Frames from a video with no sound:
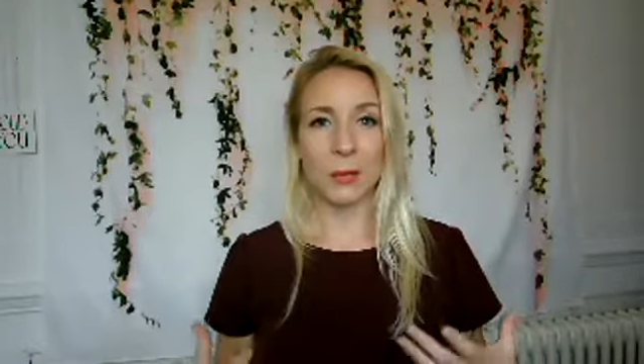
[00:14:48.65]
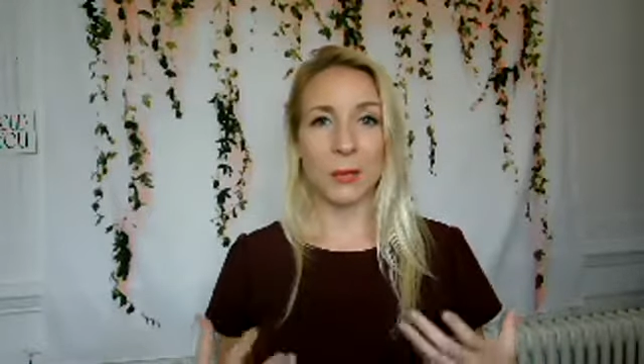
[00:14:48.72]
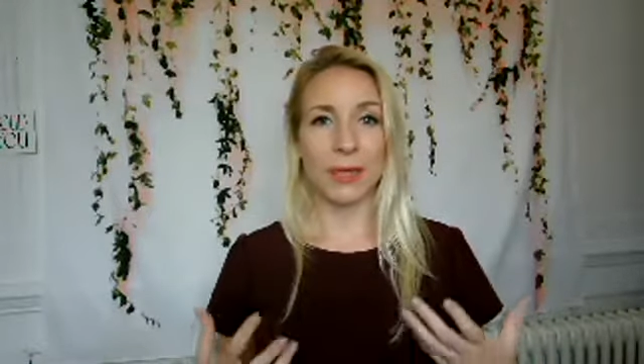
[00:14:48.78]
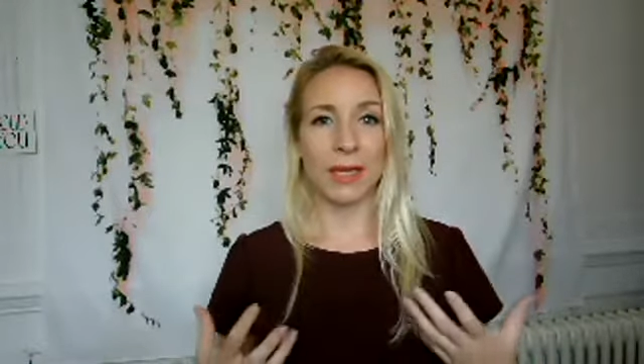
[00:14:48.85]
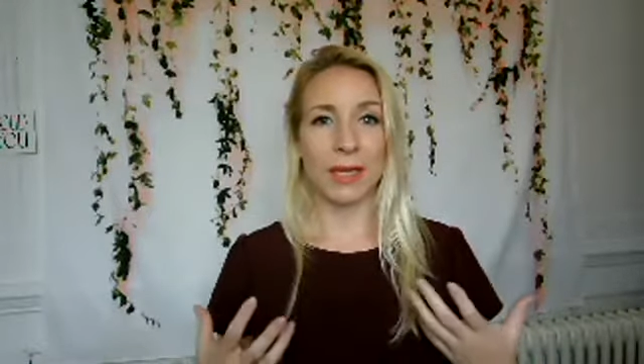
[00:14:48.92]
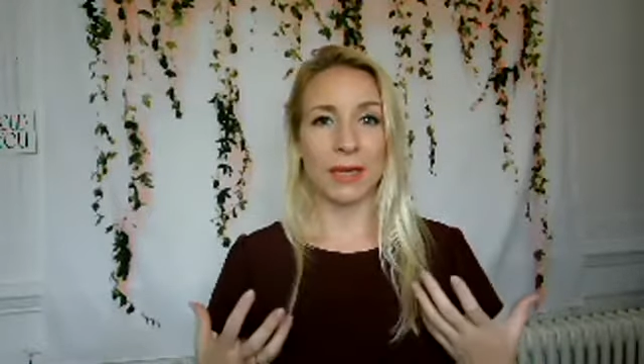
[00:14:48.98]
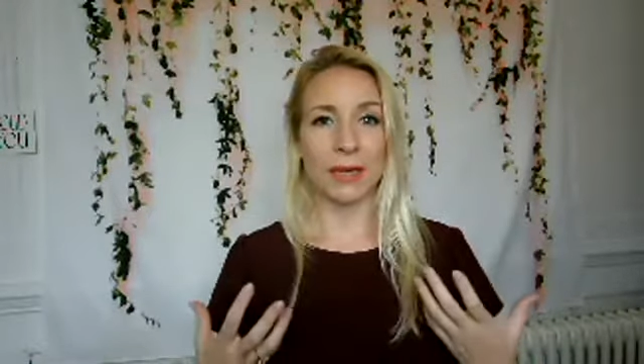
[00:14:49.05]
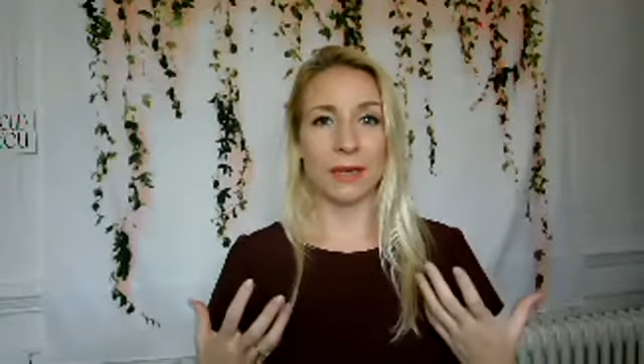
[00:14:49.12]

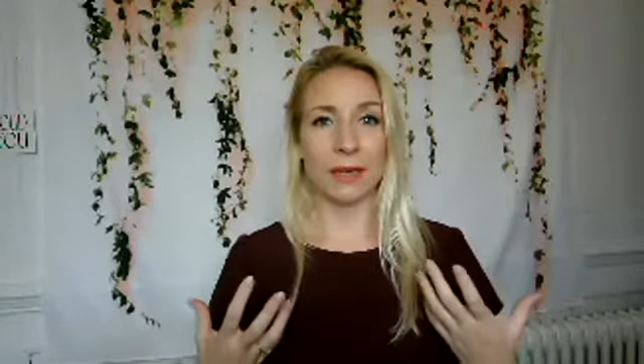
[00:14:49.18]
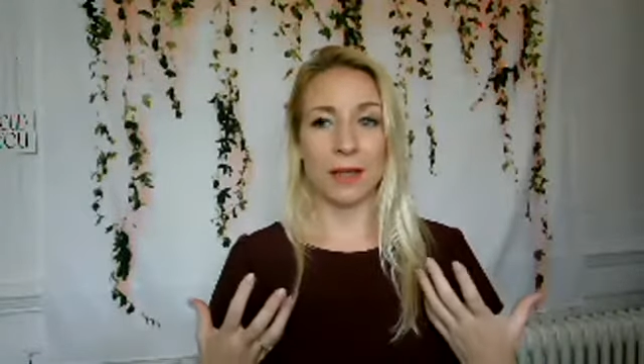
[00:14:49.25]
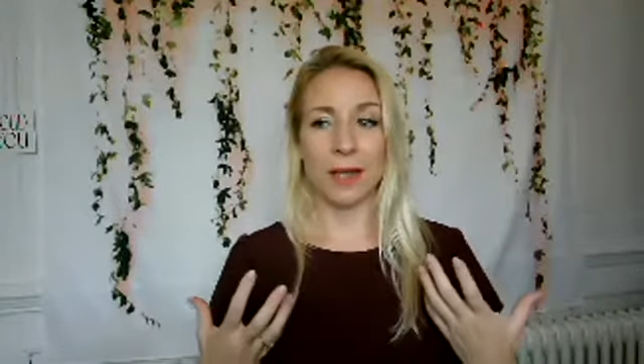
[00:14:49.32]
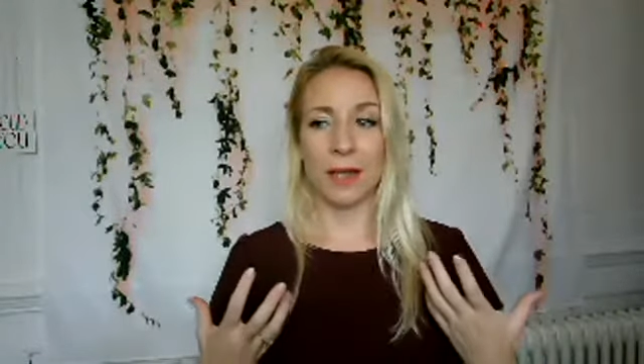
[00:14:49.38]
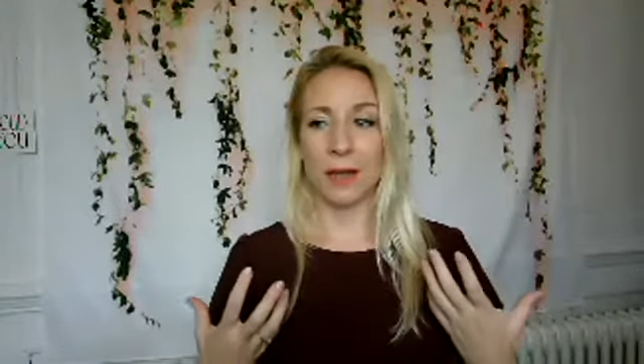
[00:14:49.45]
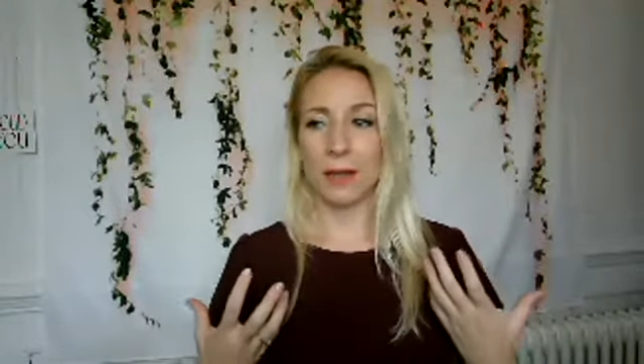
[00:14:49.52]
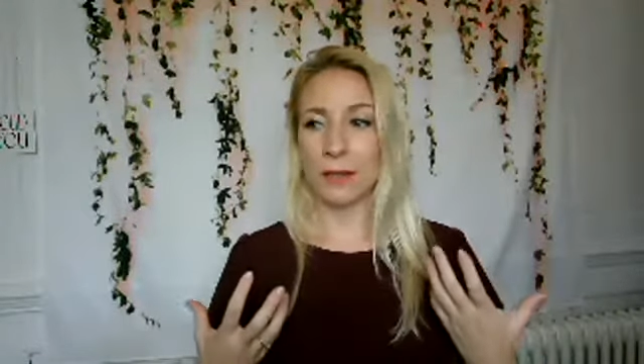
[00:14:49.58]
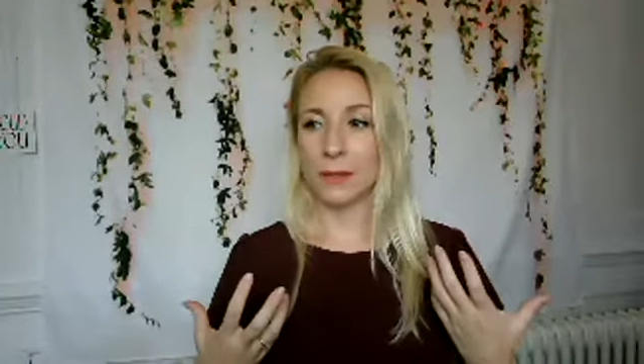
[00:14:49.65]
We can
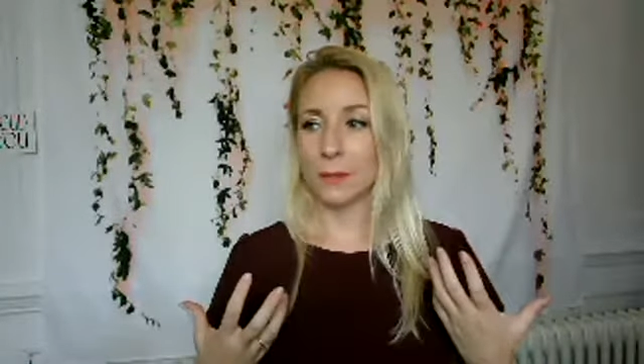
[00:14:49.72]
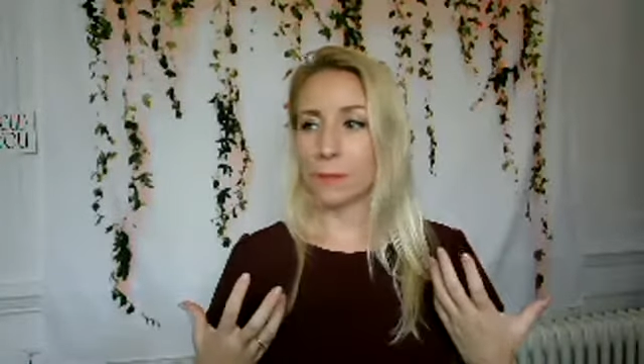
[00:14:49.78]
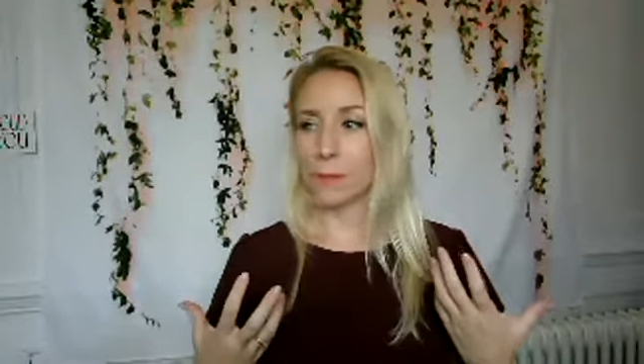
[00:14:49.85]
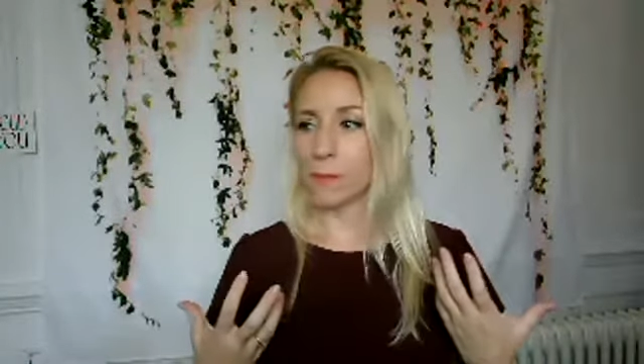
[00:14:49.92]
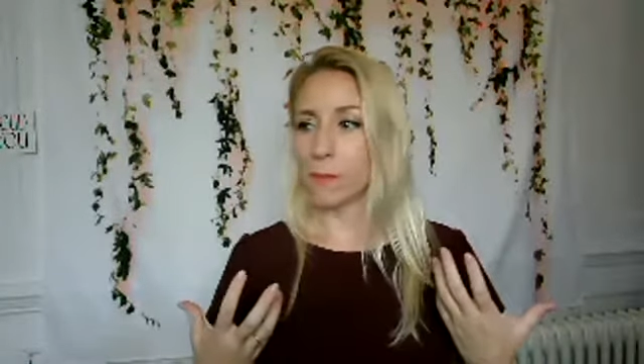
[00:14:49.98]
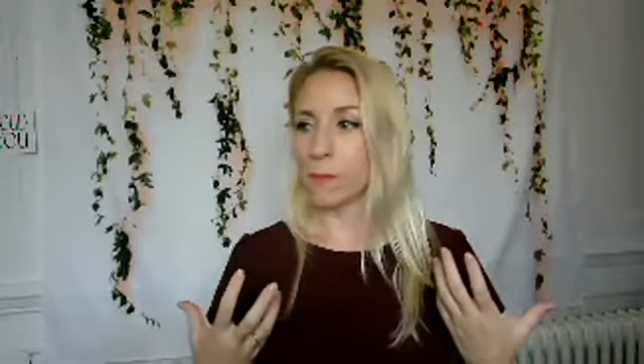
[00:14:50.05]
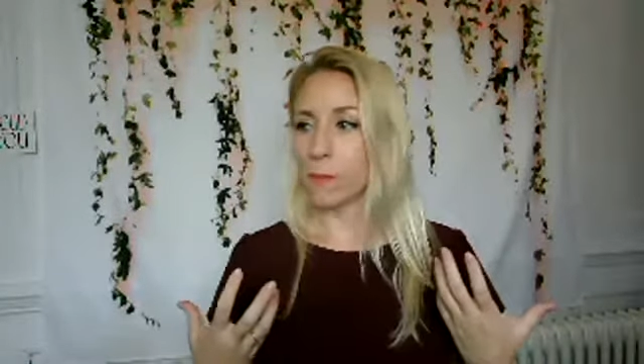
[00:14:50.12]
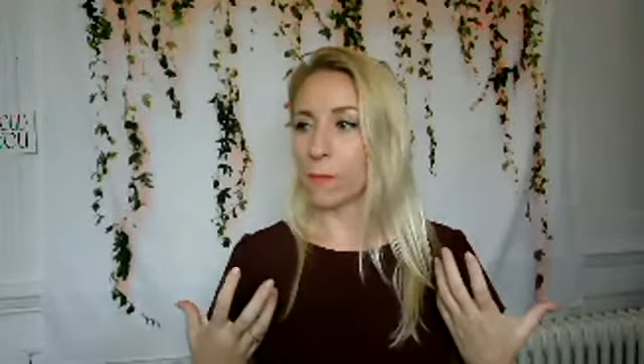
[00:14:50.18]
um,
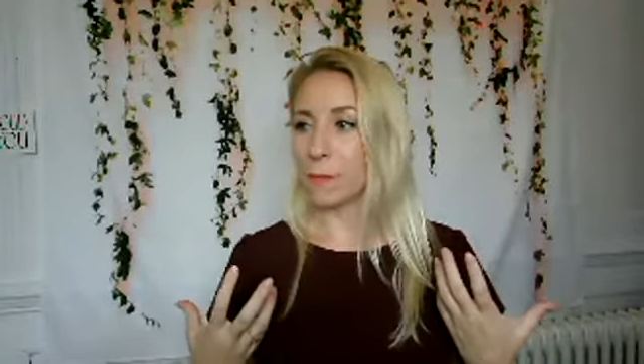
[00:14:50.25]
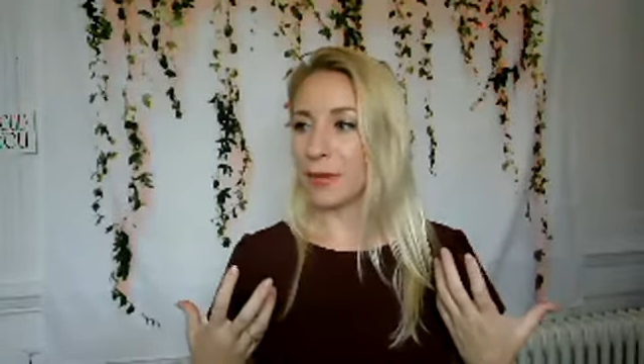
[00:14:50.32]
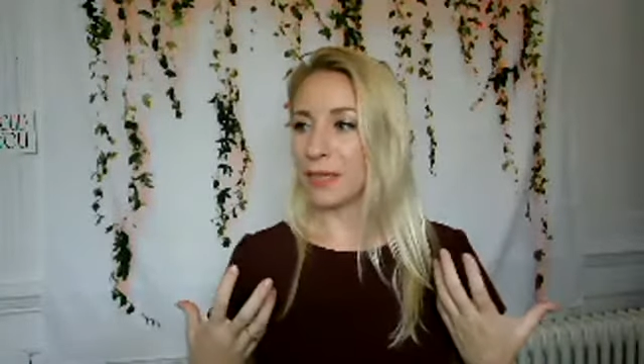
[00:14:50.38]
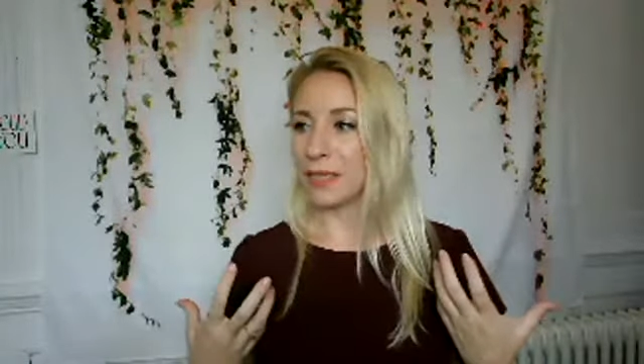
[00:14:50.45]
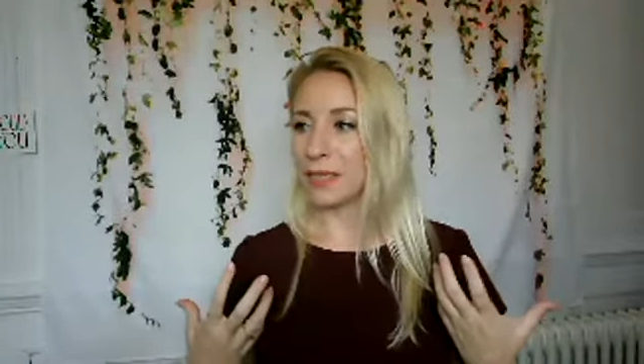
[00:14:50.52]
be